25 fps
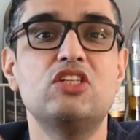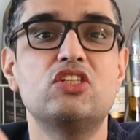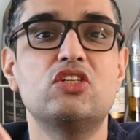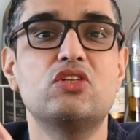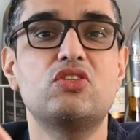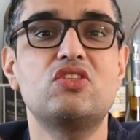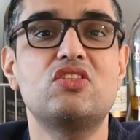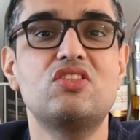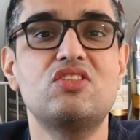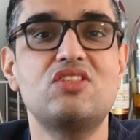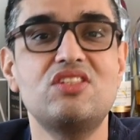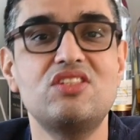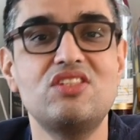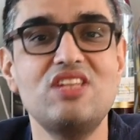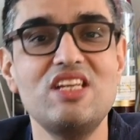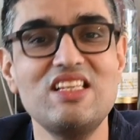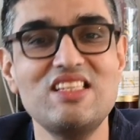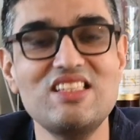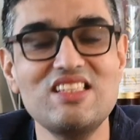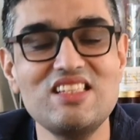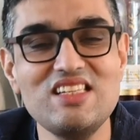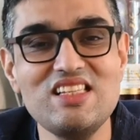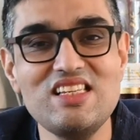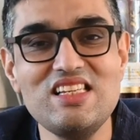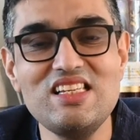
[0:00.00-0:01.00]
So
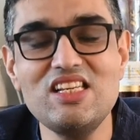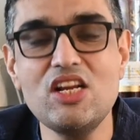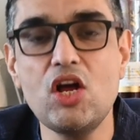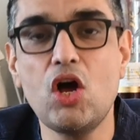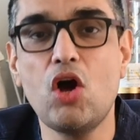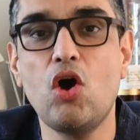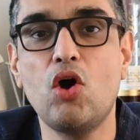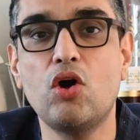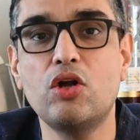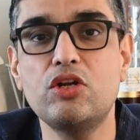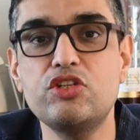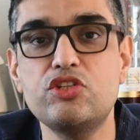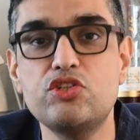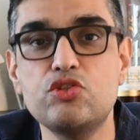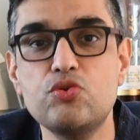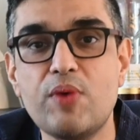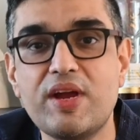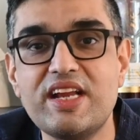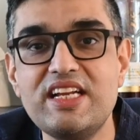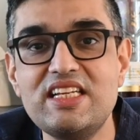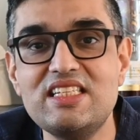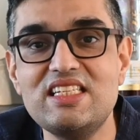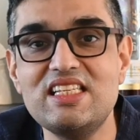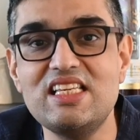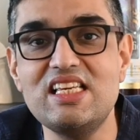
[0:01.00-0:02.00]
16 on
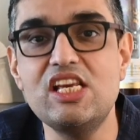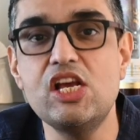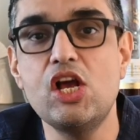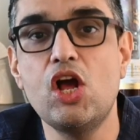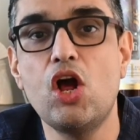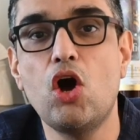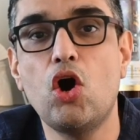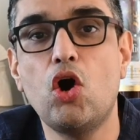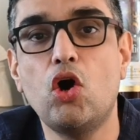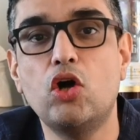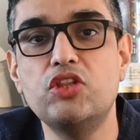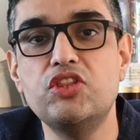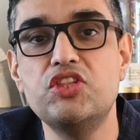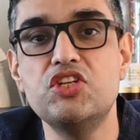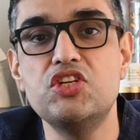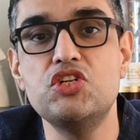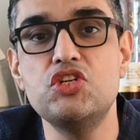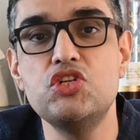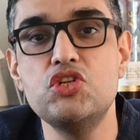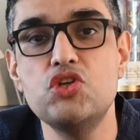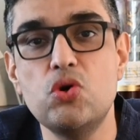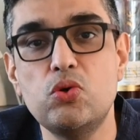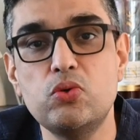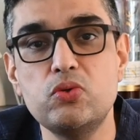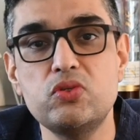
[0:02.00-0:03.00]
20 on the
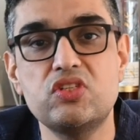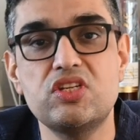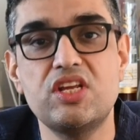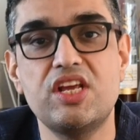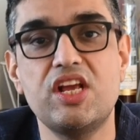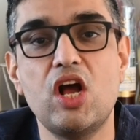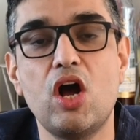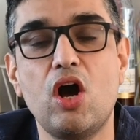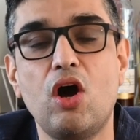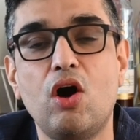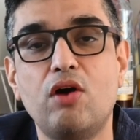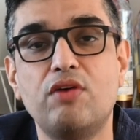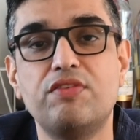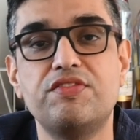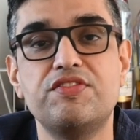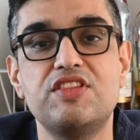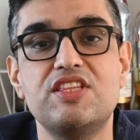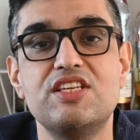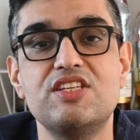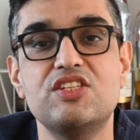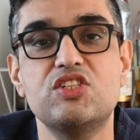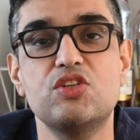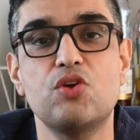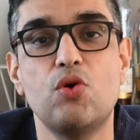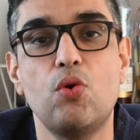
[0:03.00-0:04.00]
nosing of
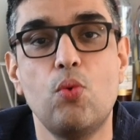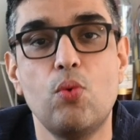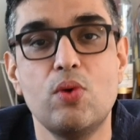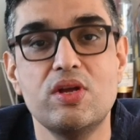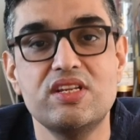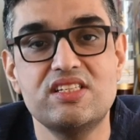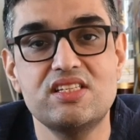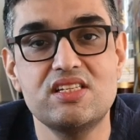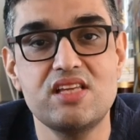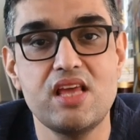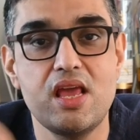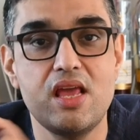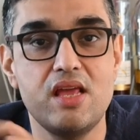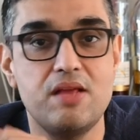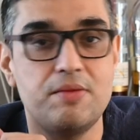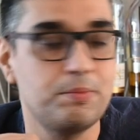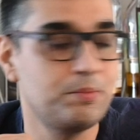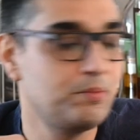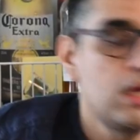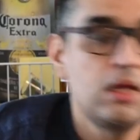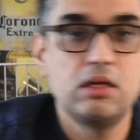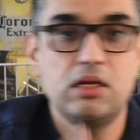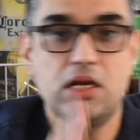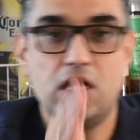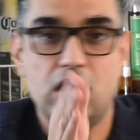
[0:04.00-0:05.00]
this whiskey.
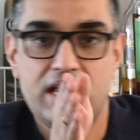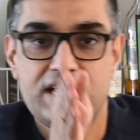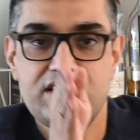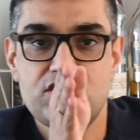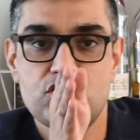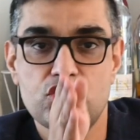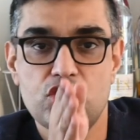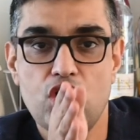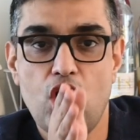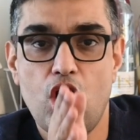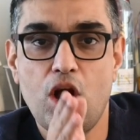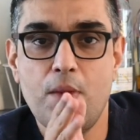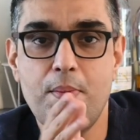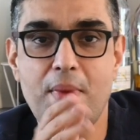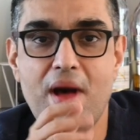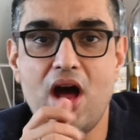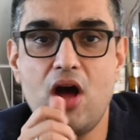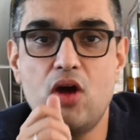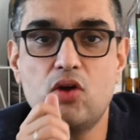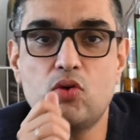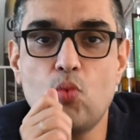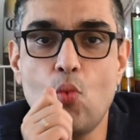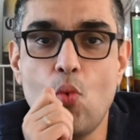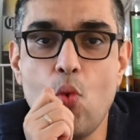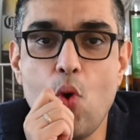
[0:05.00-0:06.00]
Now let's talk
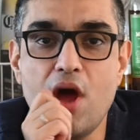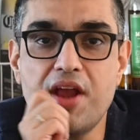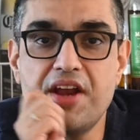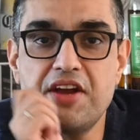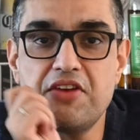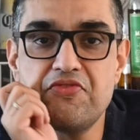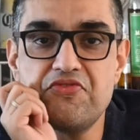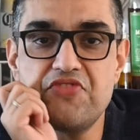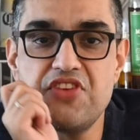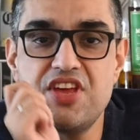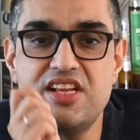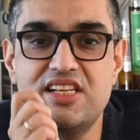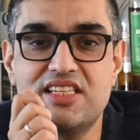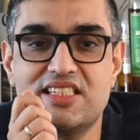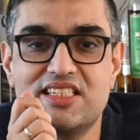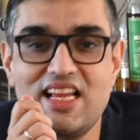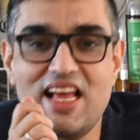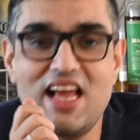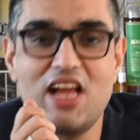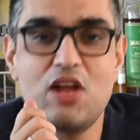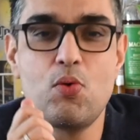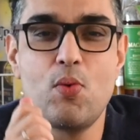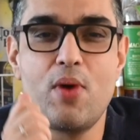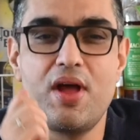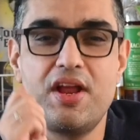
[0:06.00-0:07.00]
about what it feels
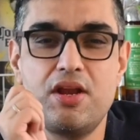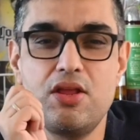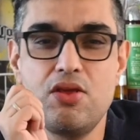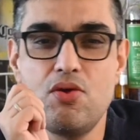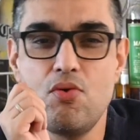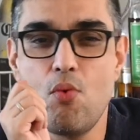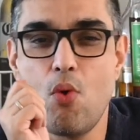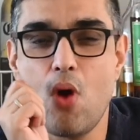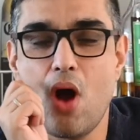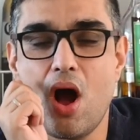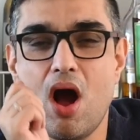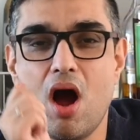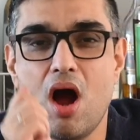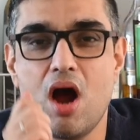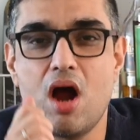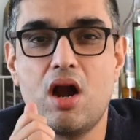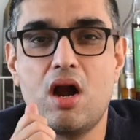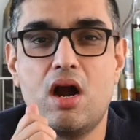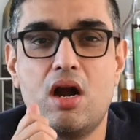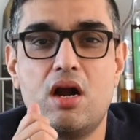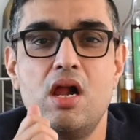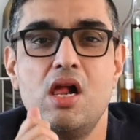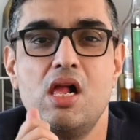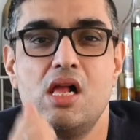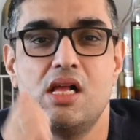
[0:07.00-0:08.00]
like when you
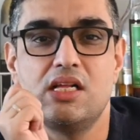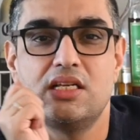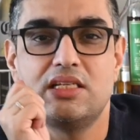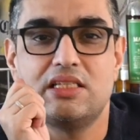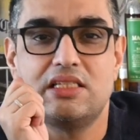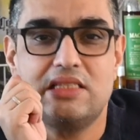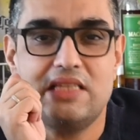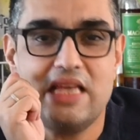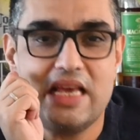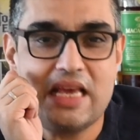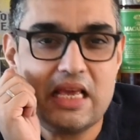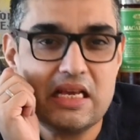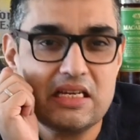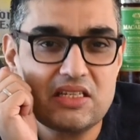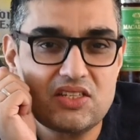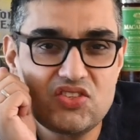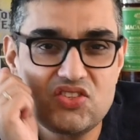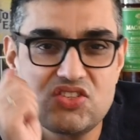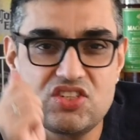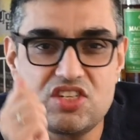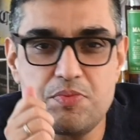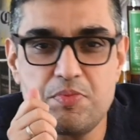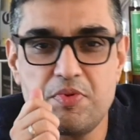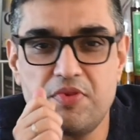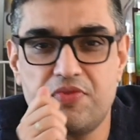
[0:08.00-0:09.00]
are taking a
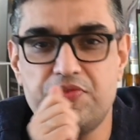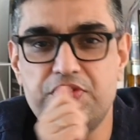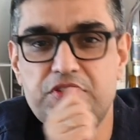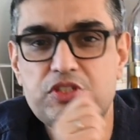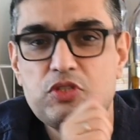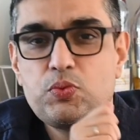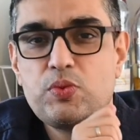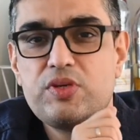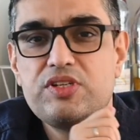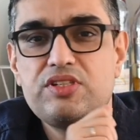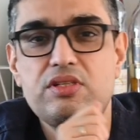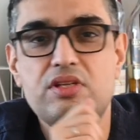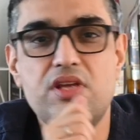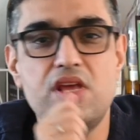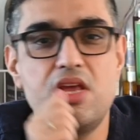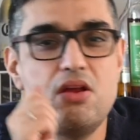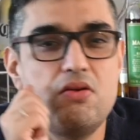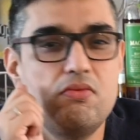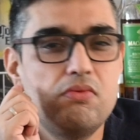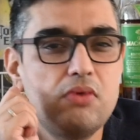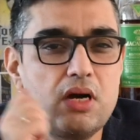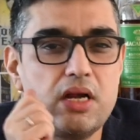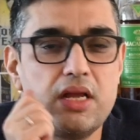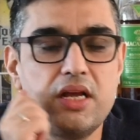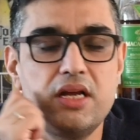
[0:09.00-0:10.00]
sip of this whiskey,
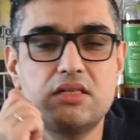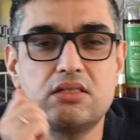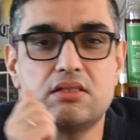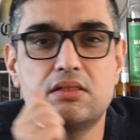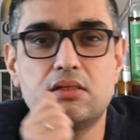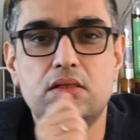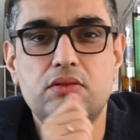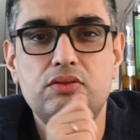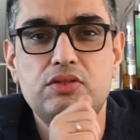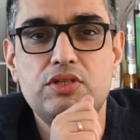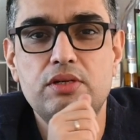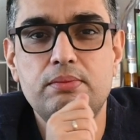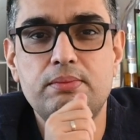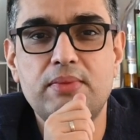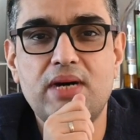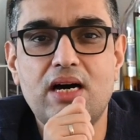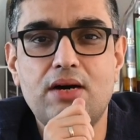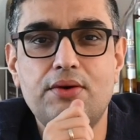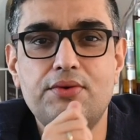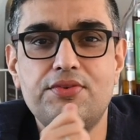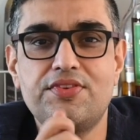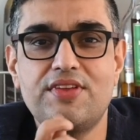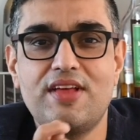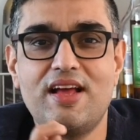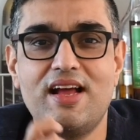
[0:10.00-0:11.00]
running it around your
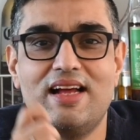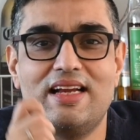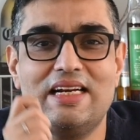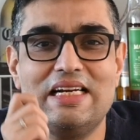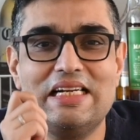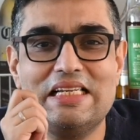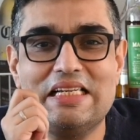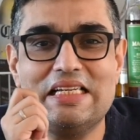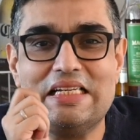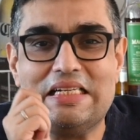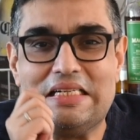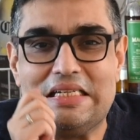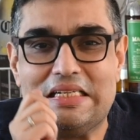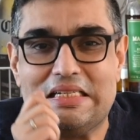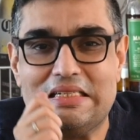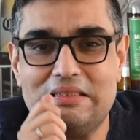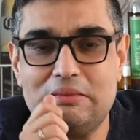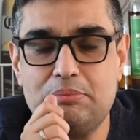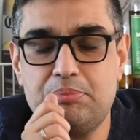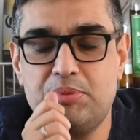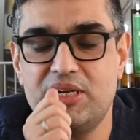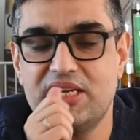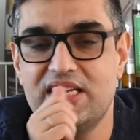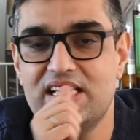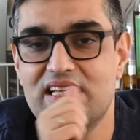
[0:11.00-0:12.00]
mouth, and then
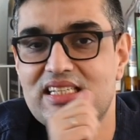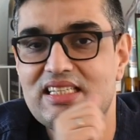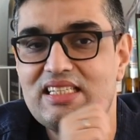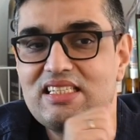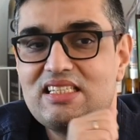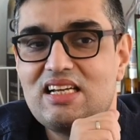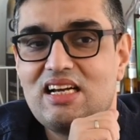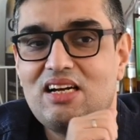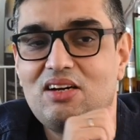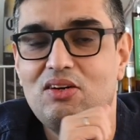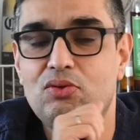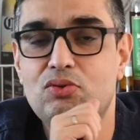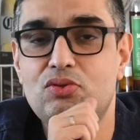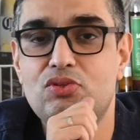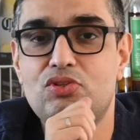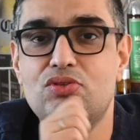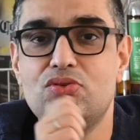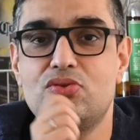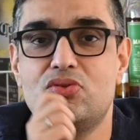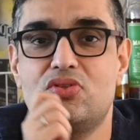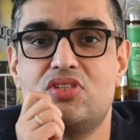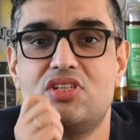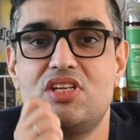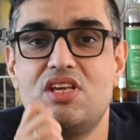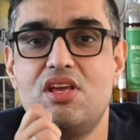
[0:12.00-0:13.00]
gulping it down
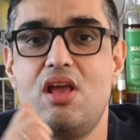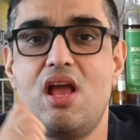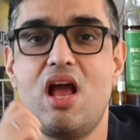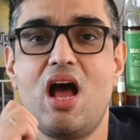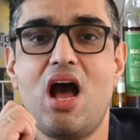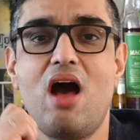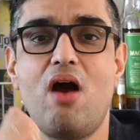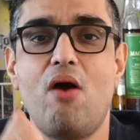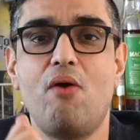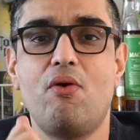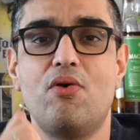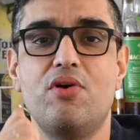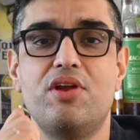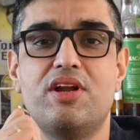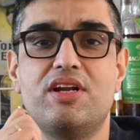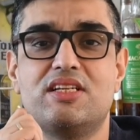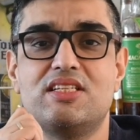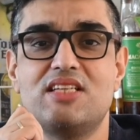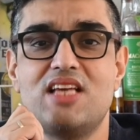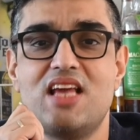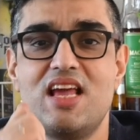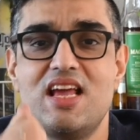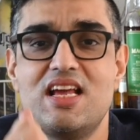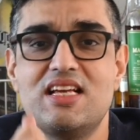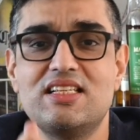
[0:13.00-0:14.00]
to see how good it
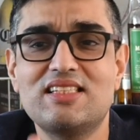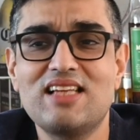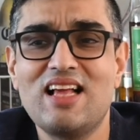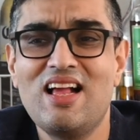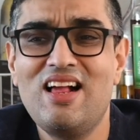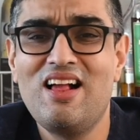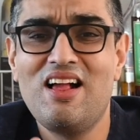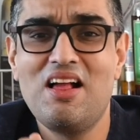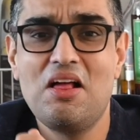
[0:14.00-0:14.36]
is.